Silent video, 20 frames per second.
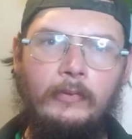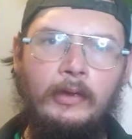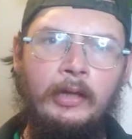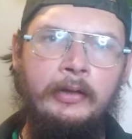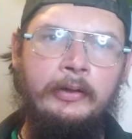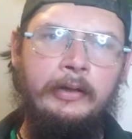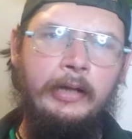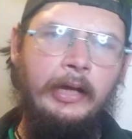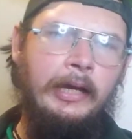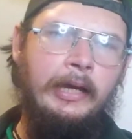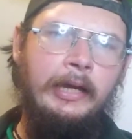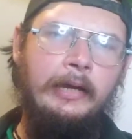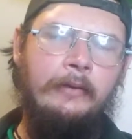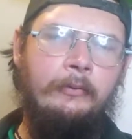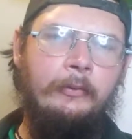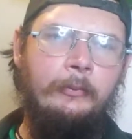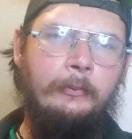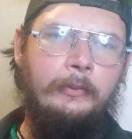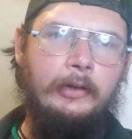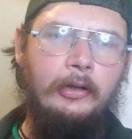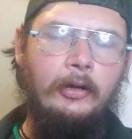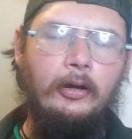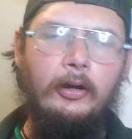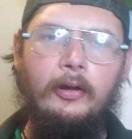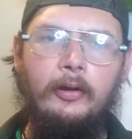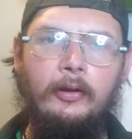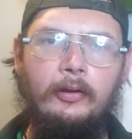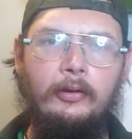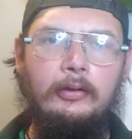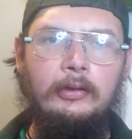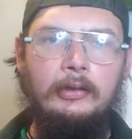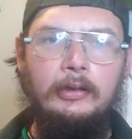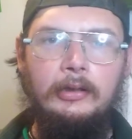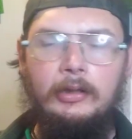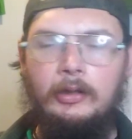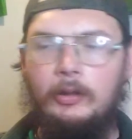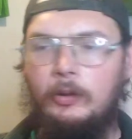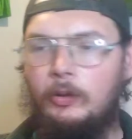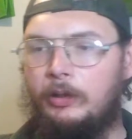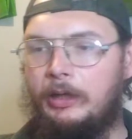not having them at all,
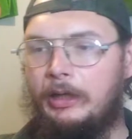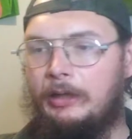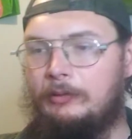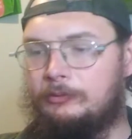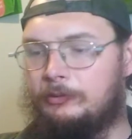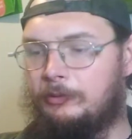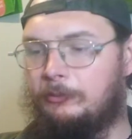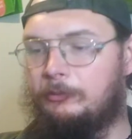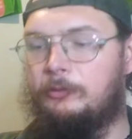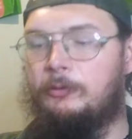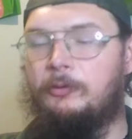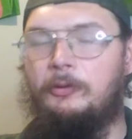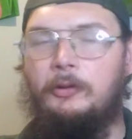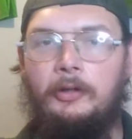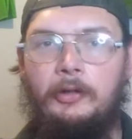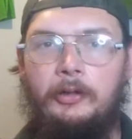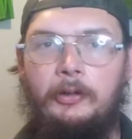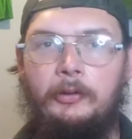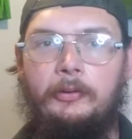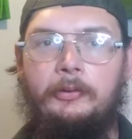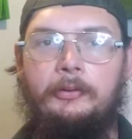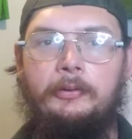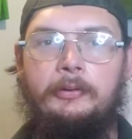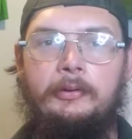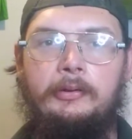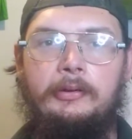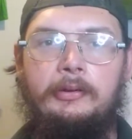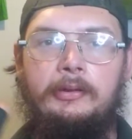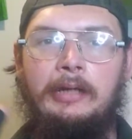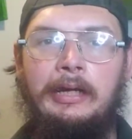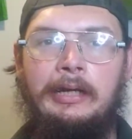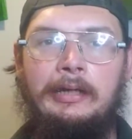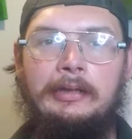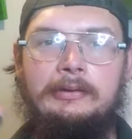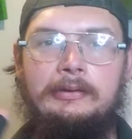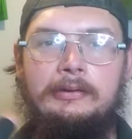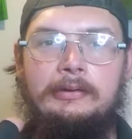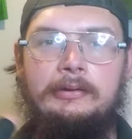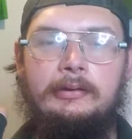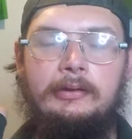or having some sort of
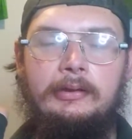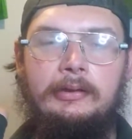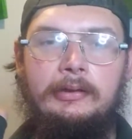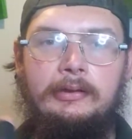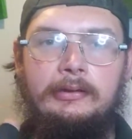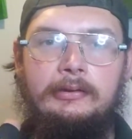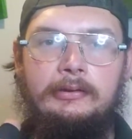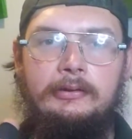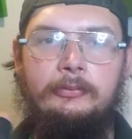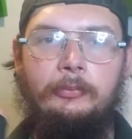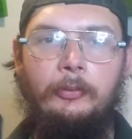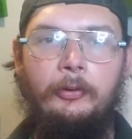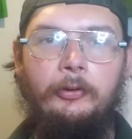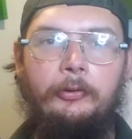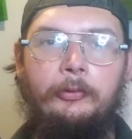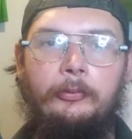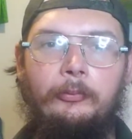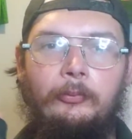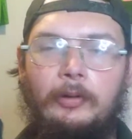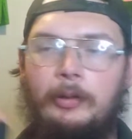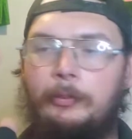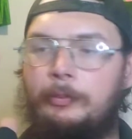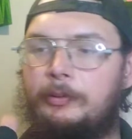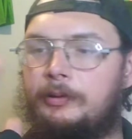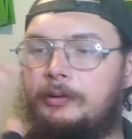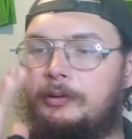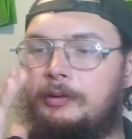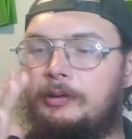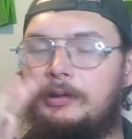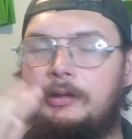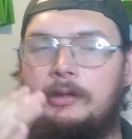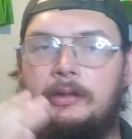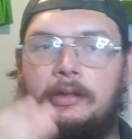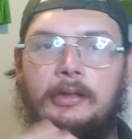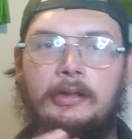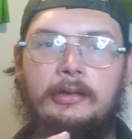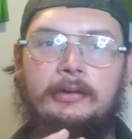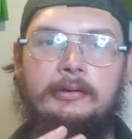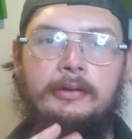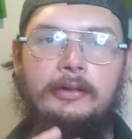nice, smooth rubber
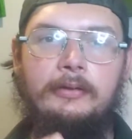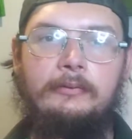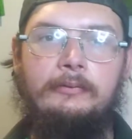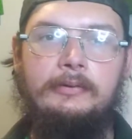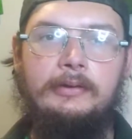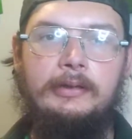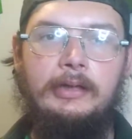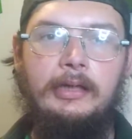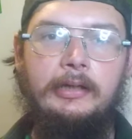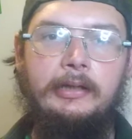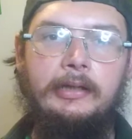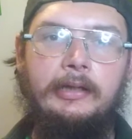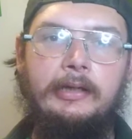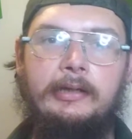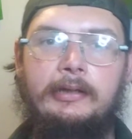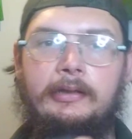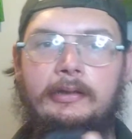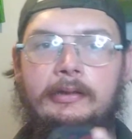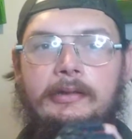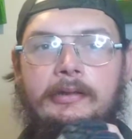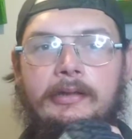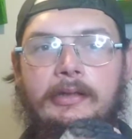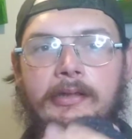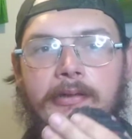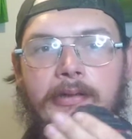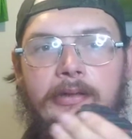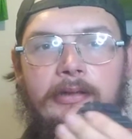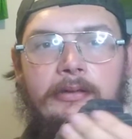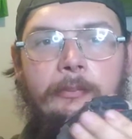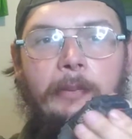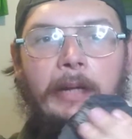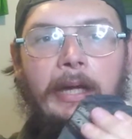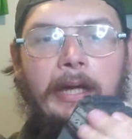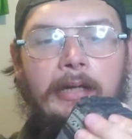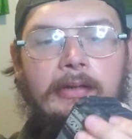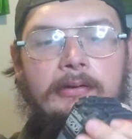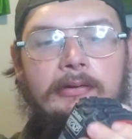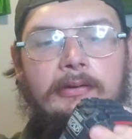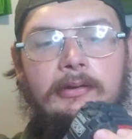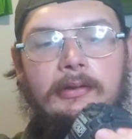surface on there. Because
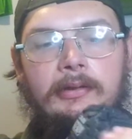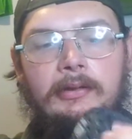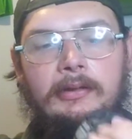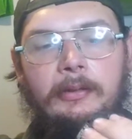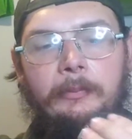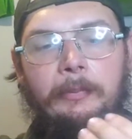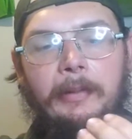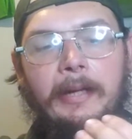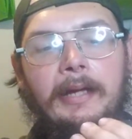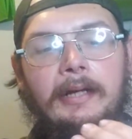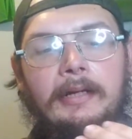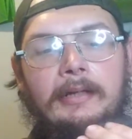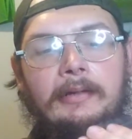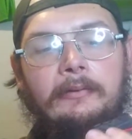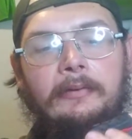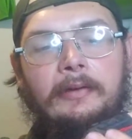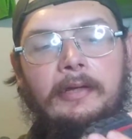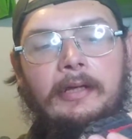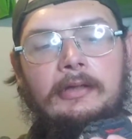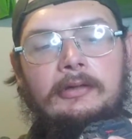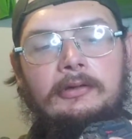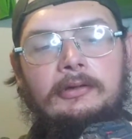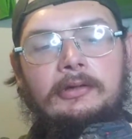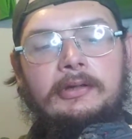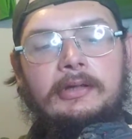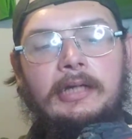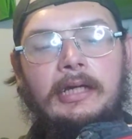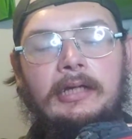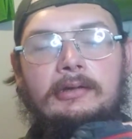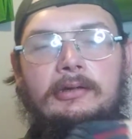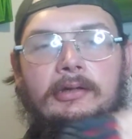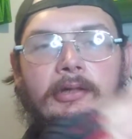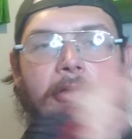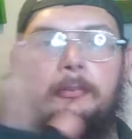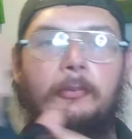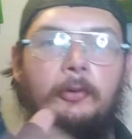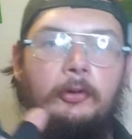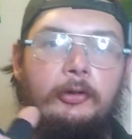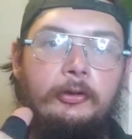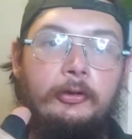the back of these is actually
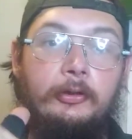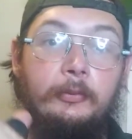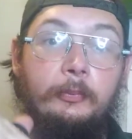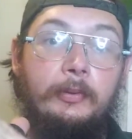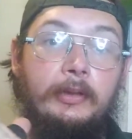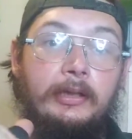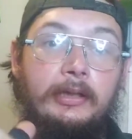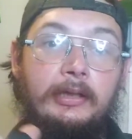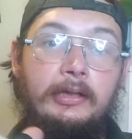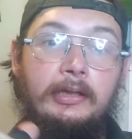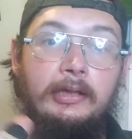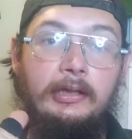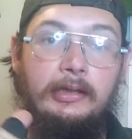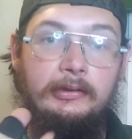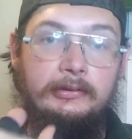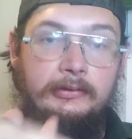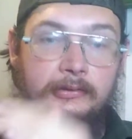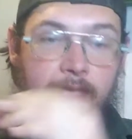more grippy than this.